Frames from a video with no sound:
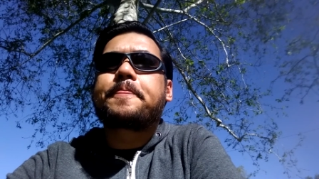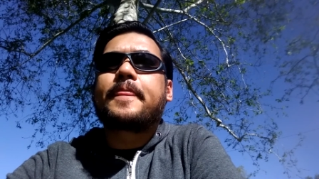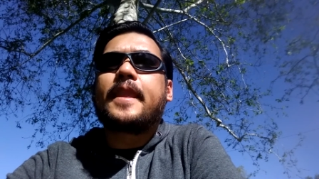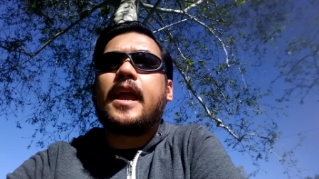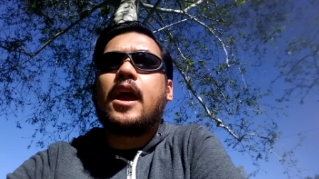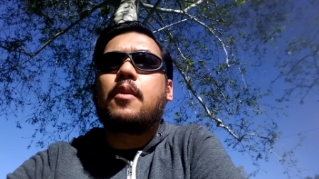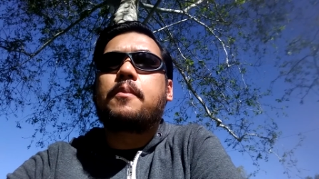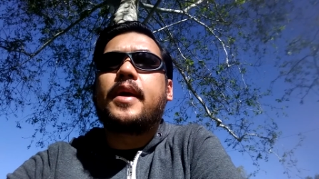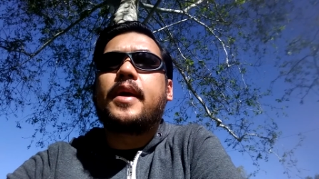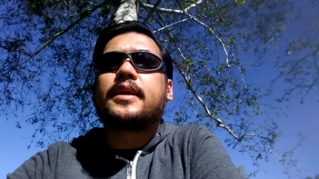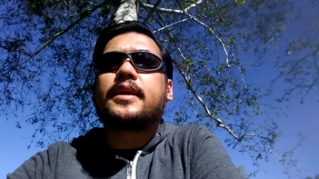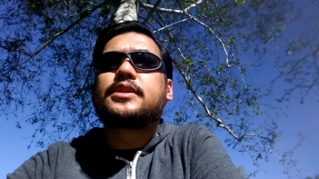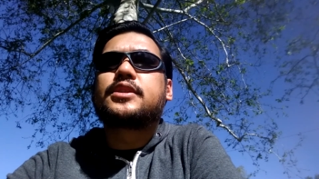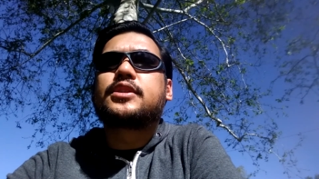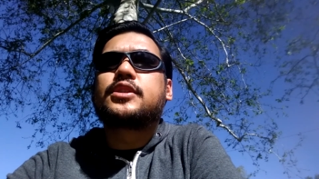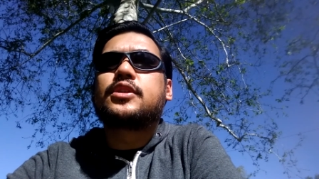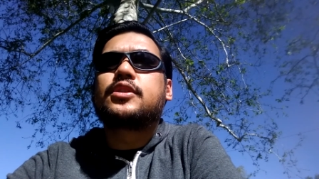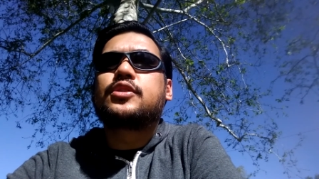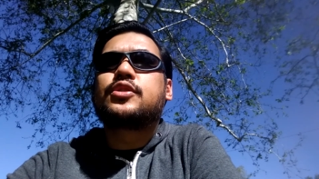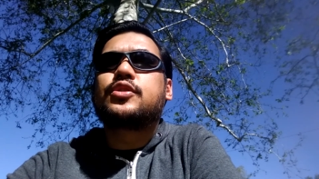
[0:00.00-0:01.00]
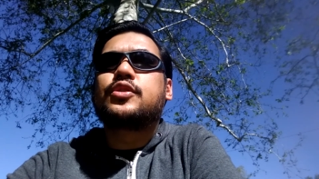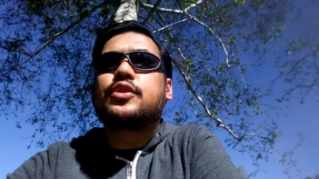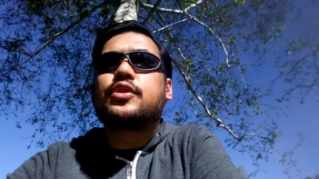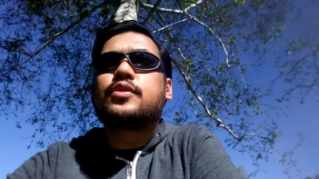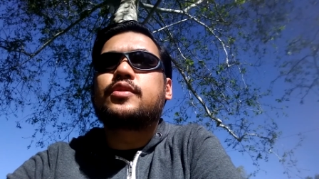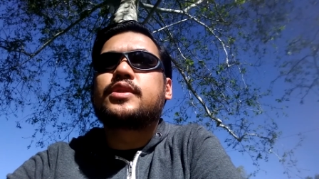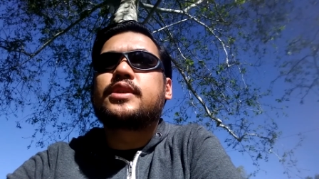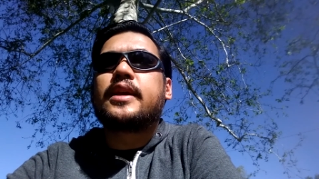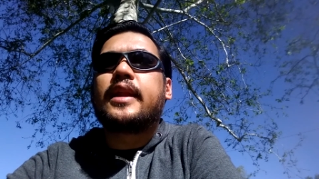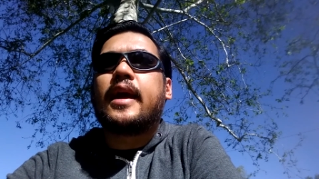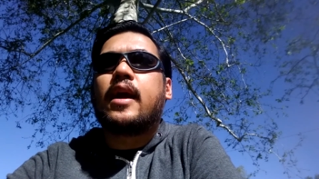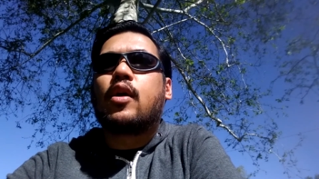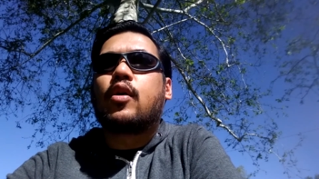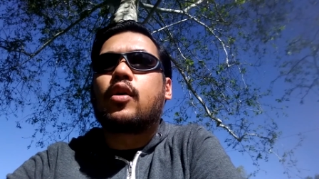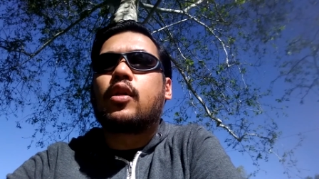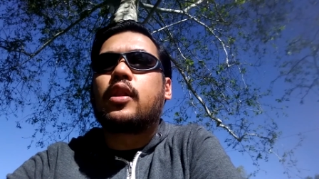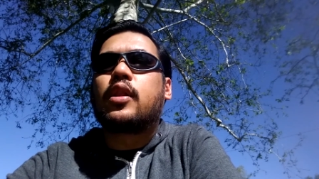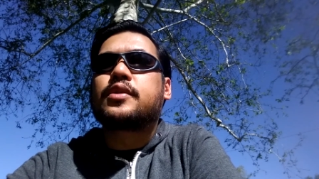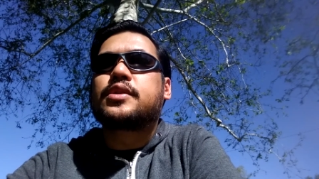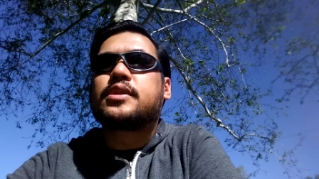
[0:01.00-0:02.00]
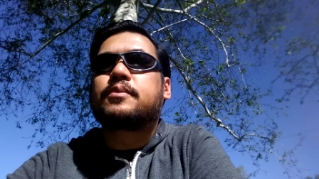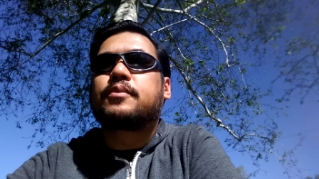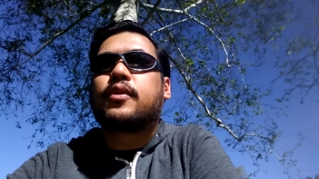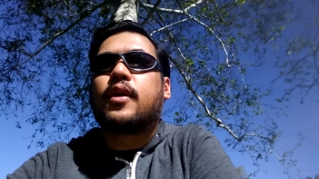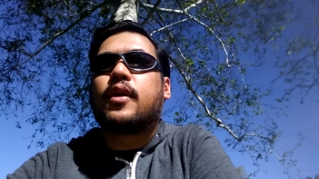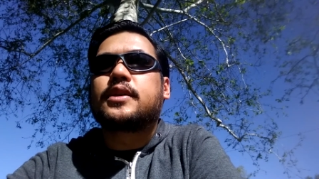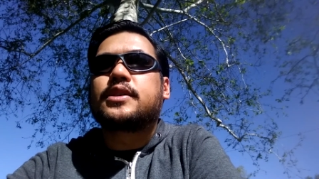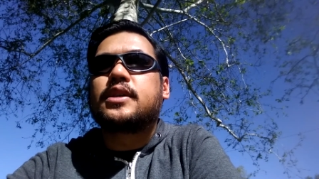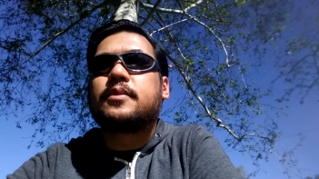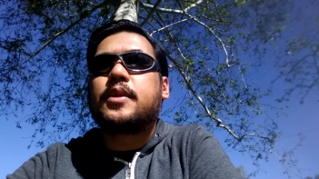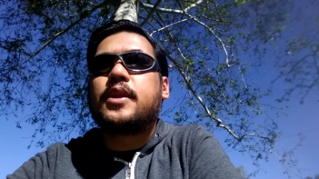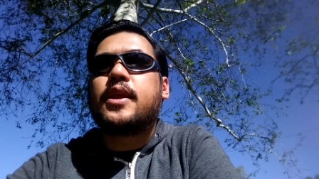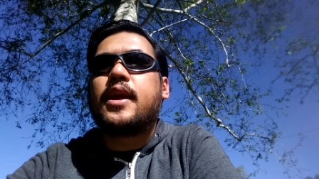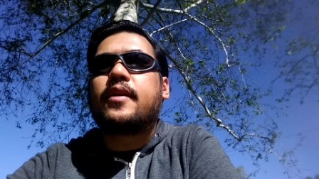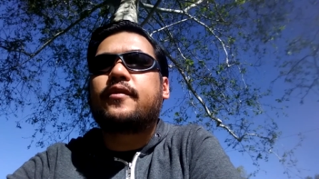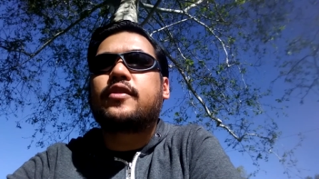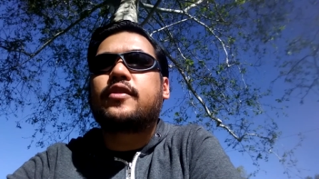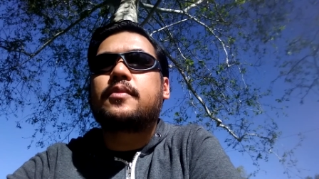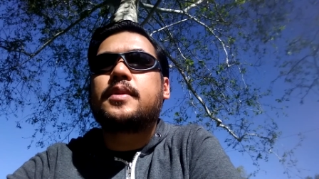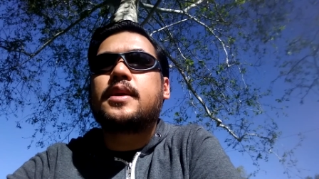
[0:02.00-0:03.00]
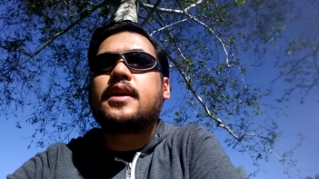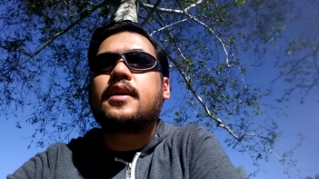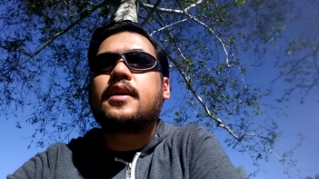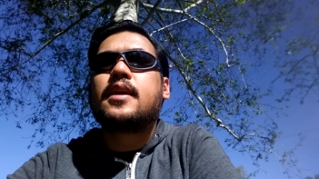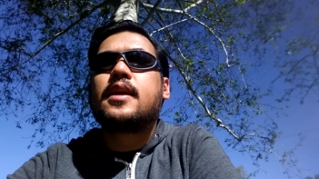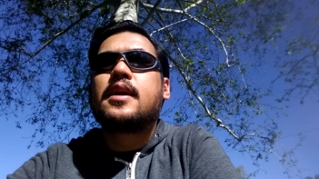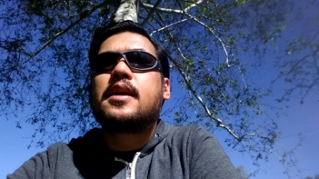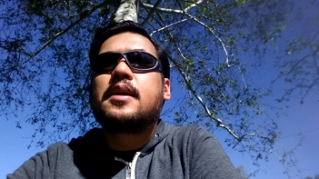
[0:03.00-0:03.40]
How best to use it, how close in proximity I have to be.